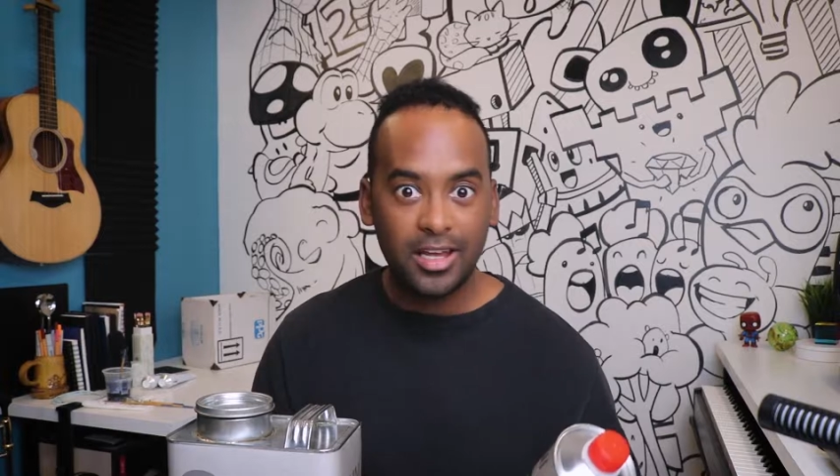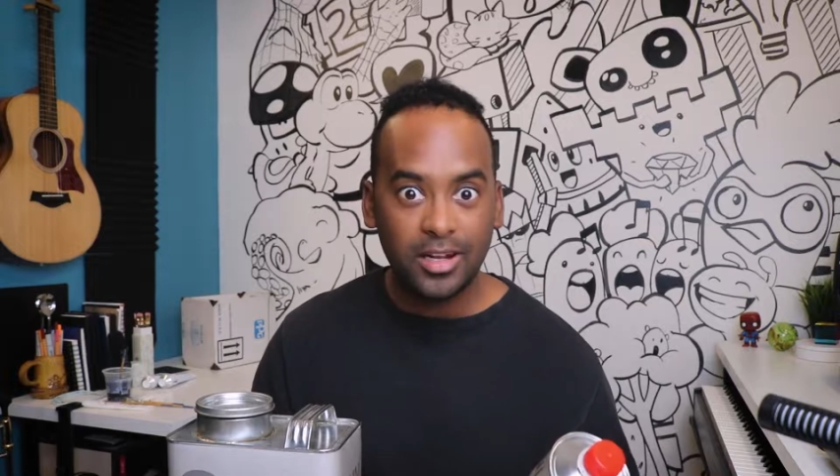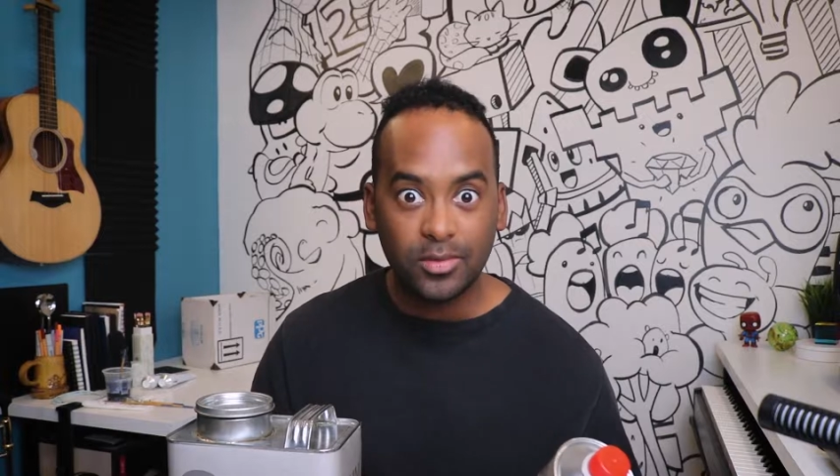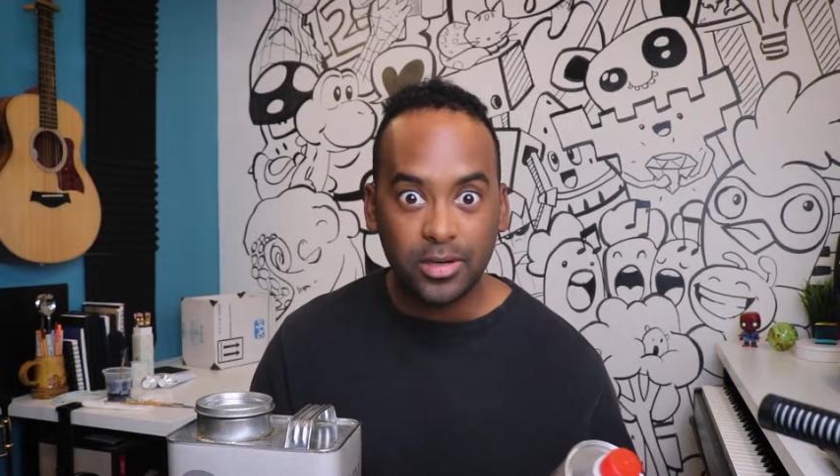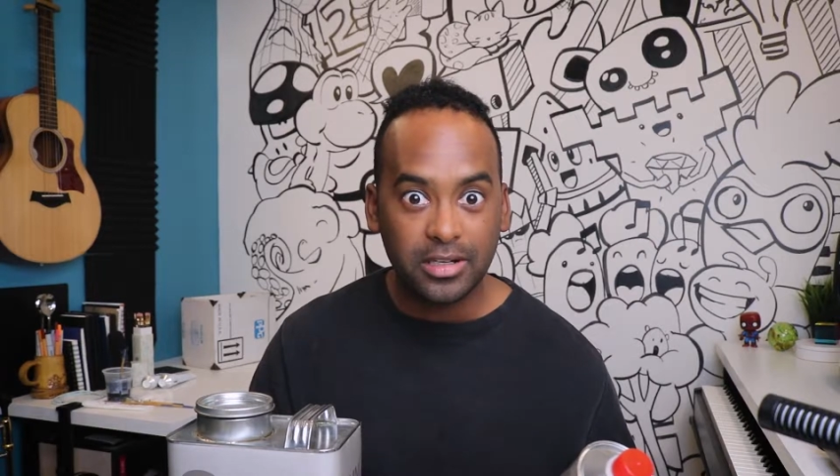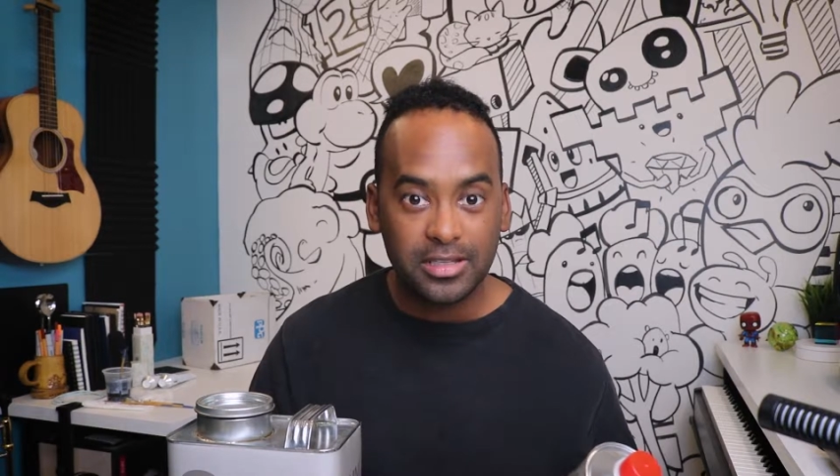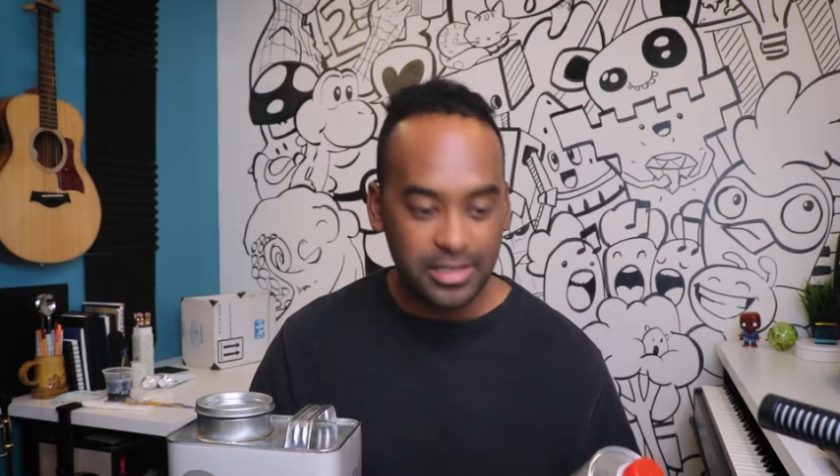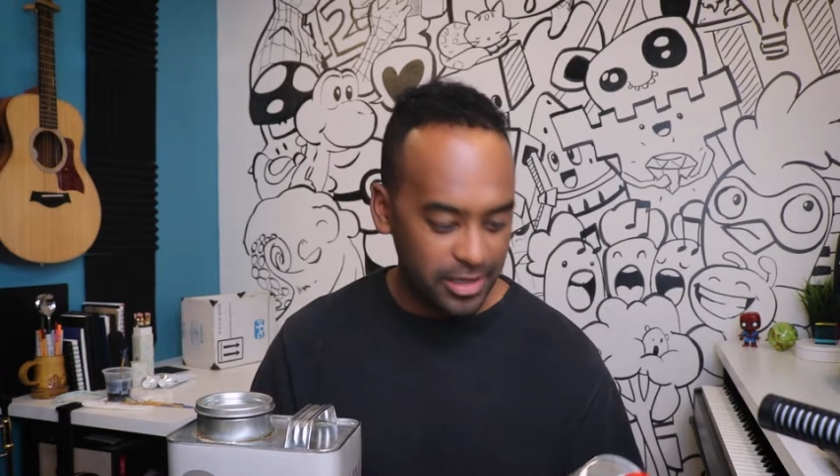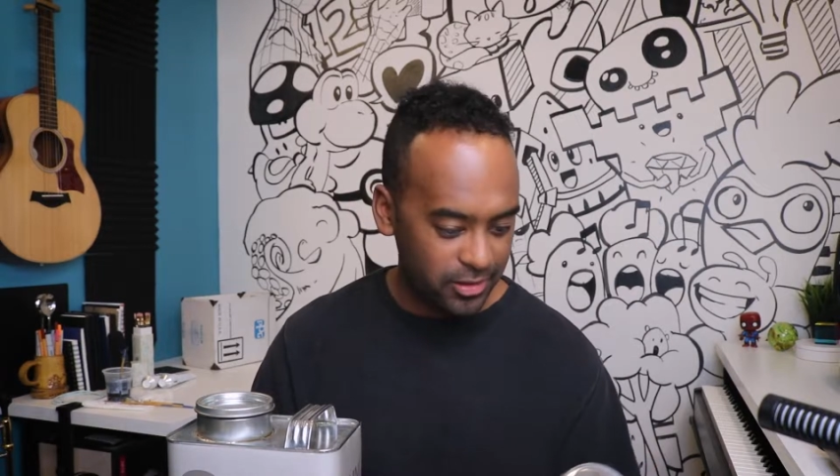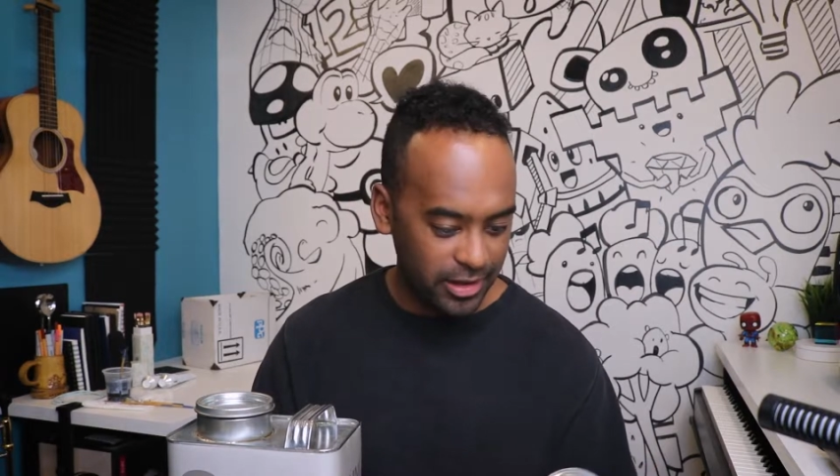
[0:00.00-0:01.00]
and we're gonna see
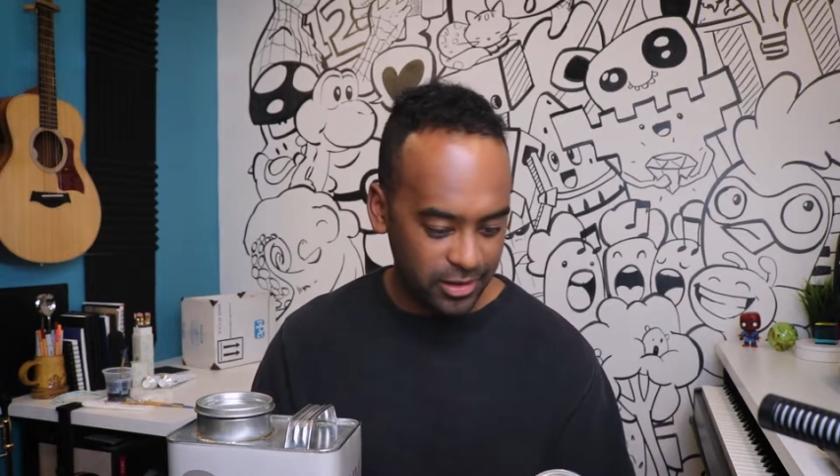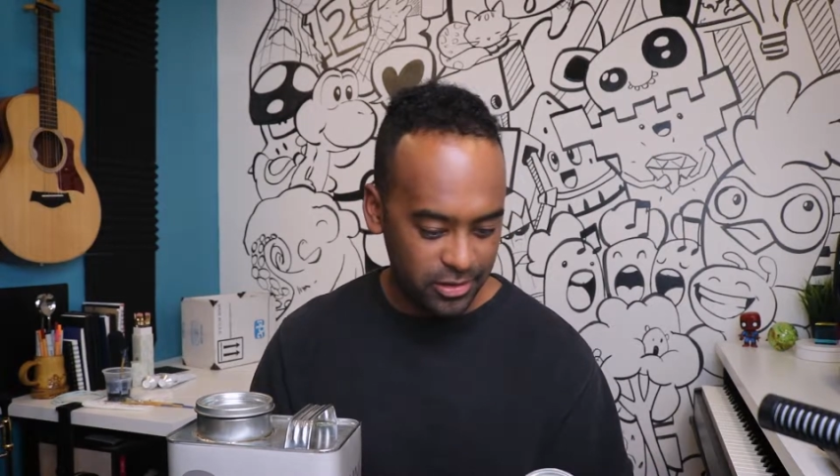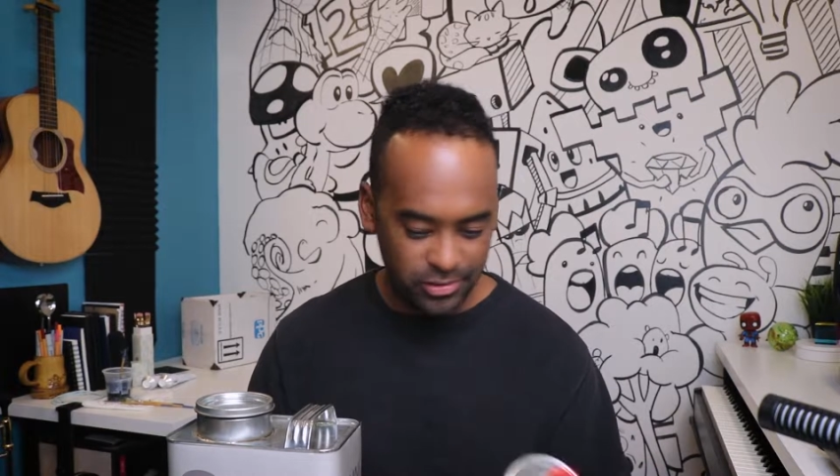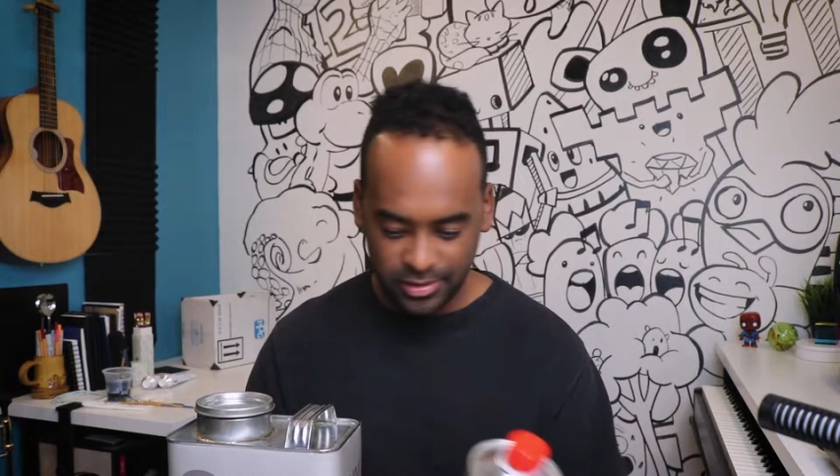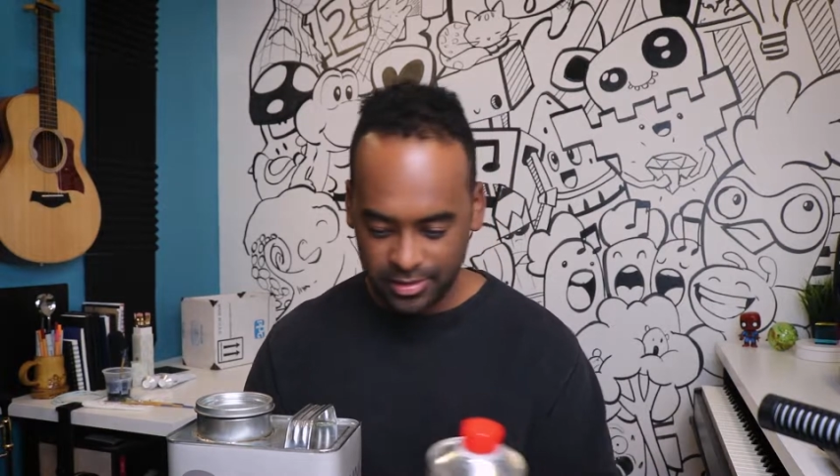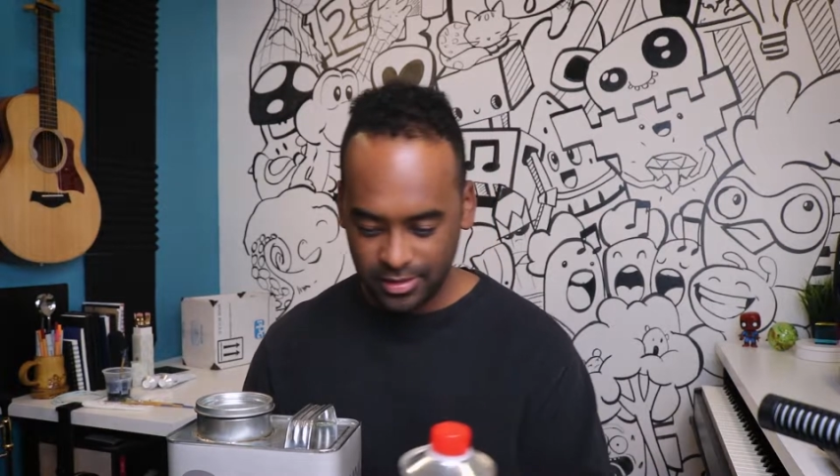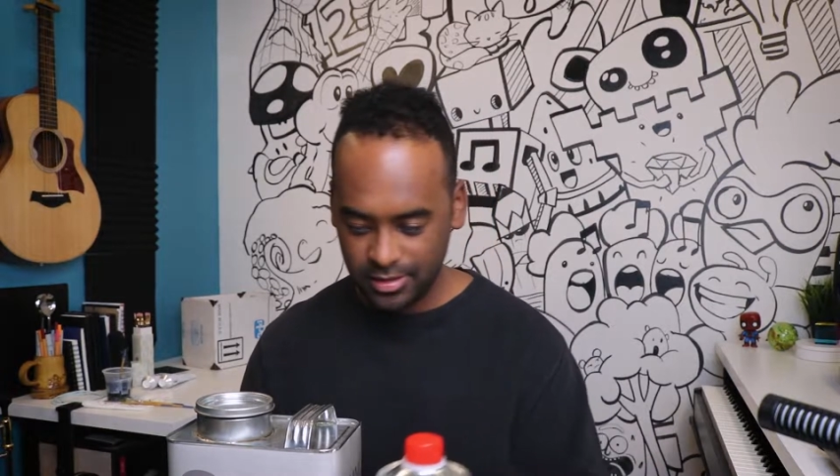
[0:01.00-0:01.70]
how that goes.